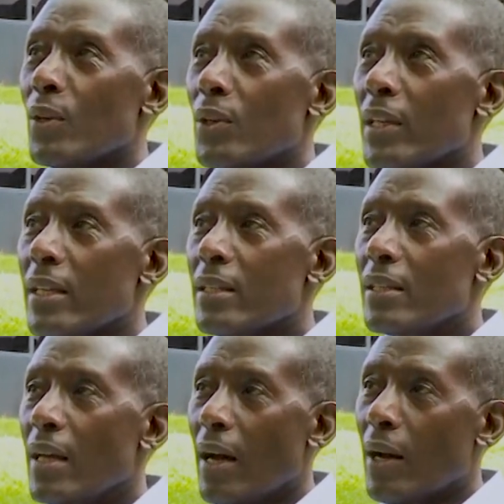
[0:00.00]

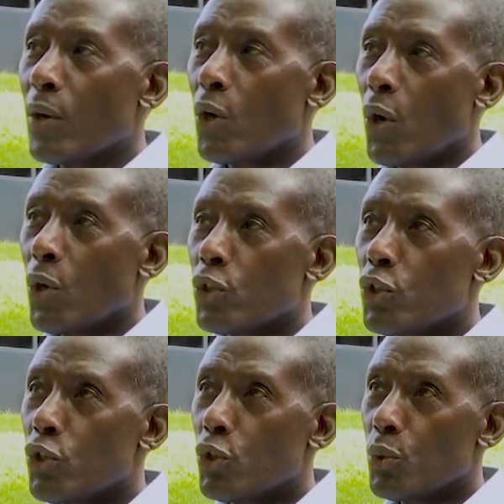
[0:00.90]
Let's go
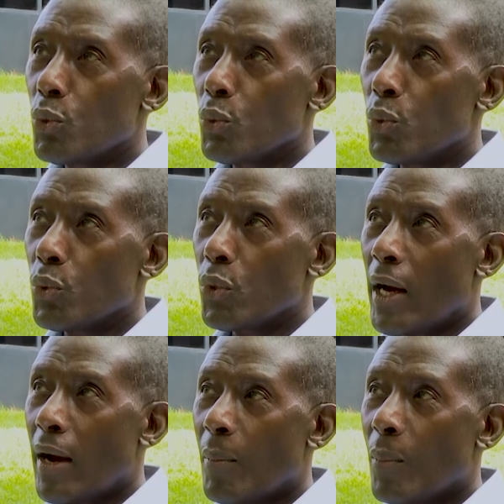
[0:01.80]
to
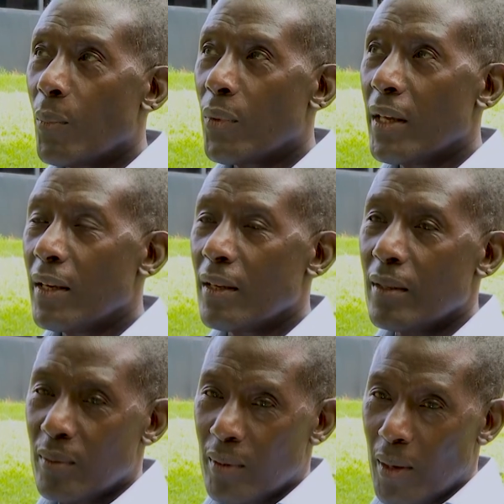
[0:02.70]

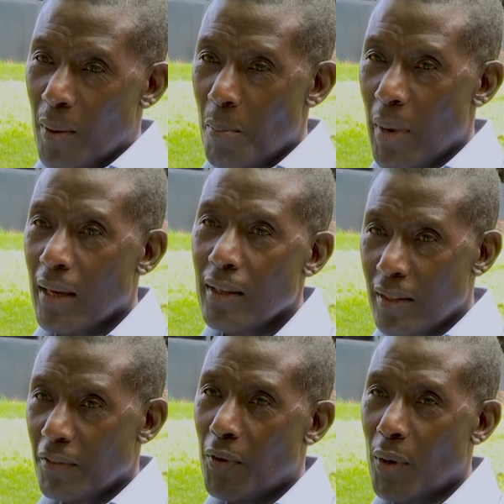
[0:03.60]
the
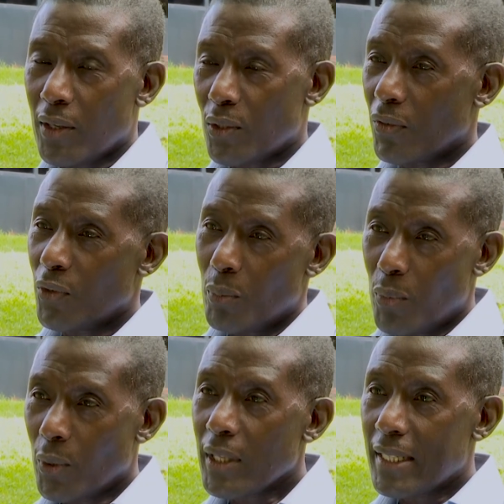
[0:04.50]
main focus of your
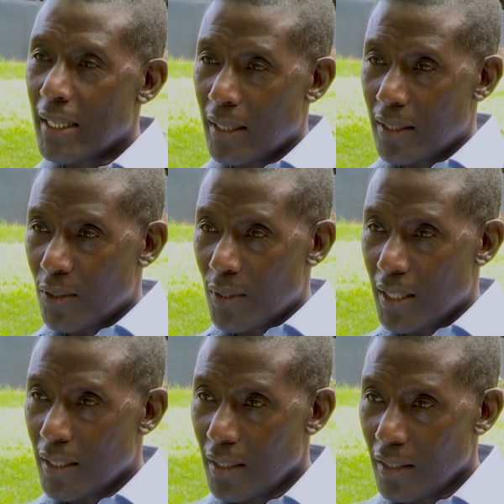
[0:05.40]
book, Intent to
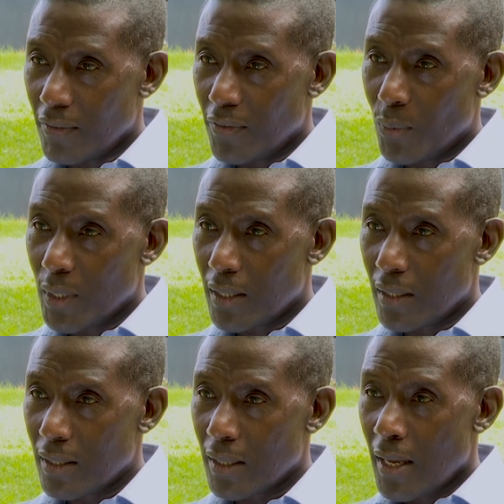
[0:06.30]
Deceive, which
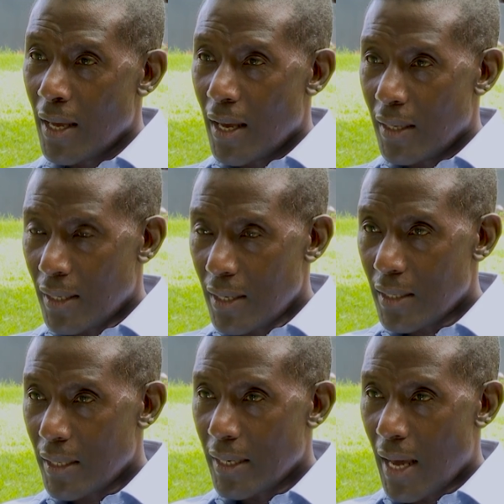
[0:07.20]
is
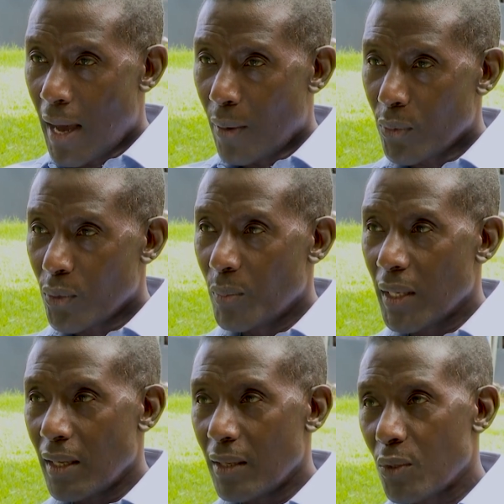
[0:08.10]
essentially now to
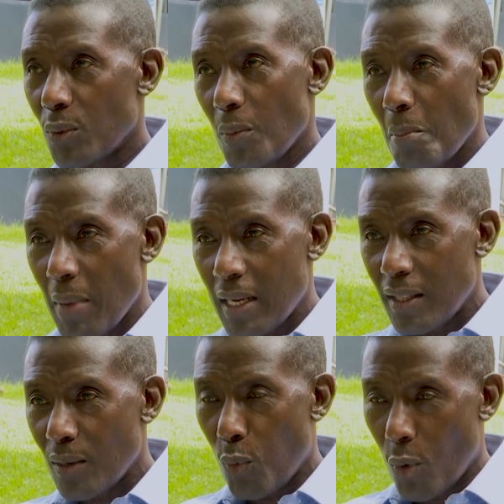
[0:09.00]
begin to muddy
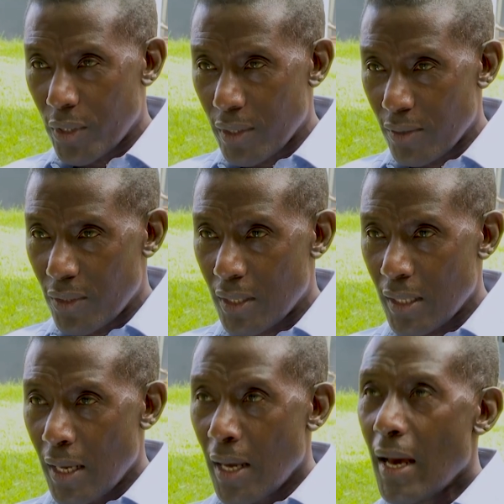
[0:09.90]
the waters
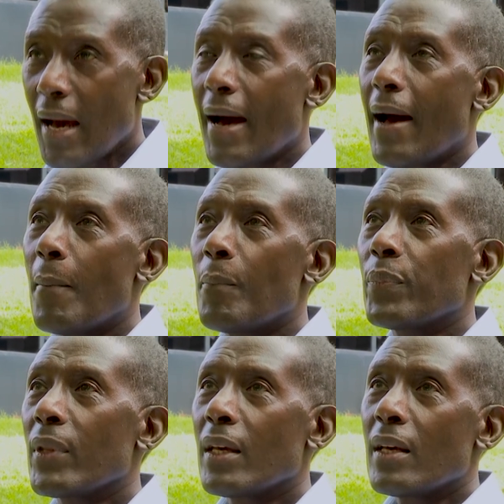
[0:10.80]

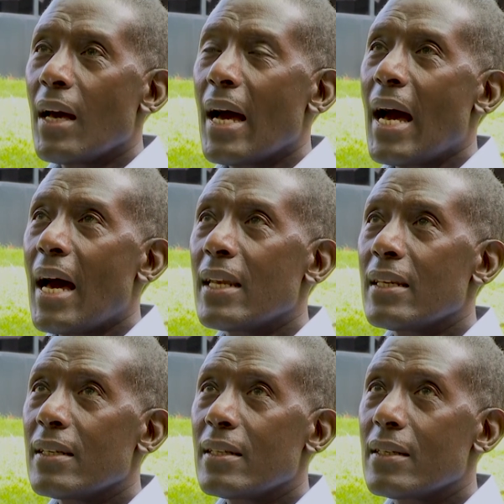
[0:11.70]

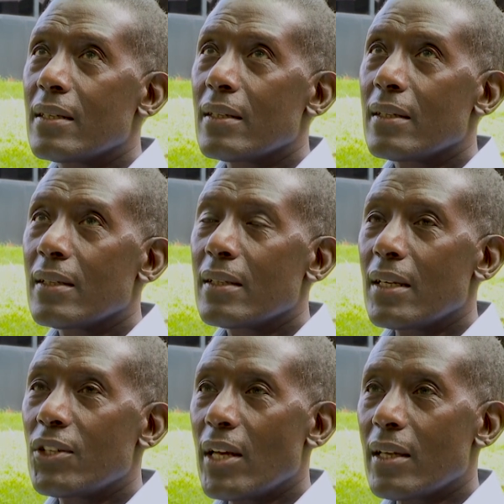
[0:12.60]
and
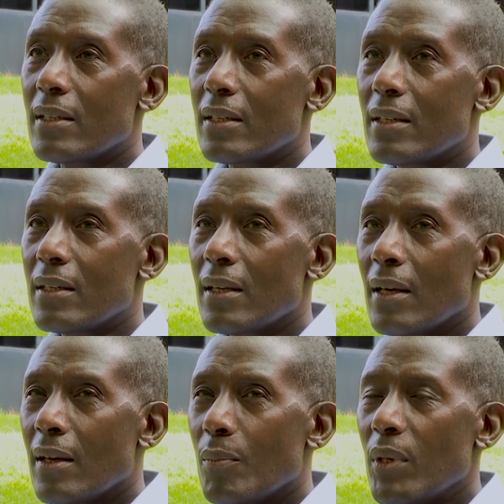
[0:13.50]
suggest
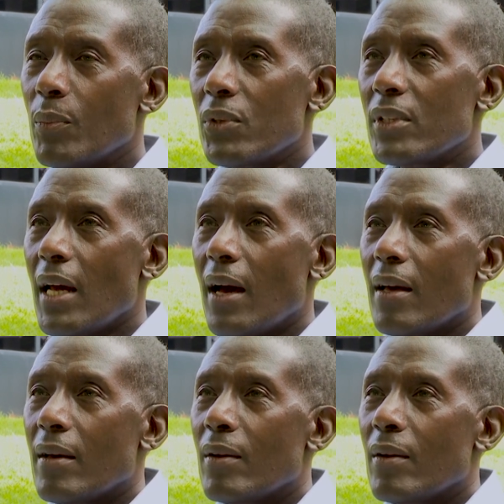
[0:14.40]
people start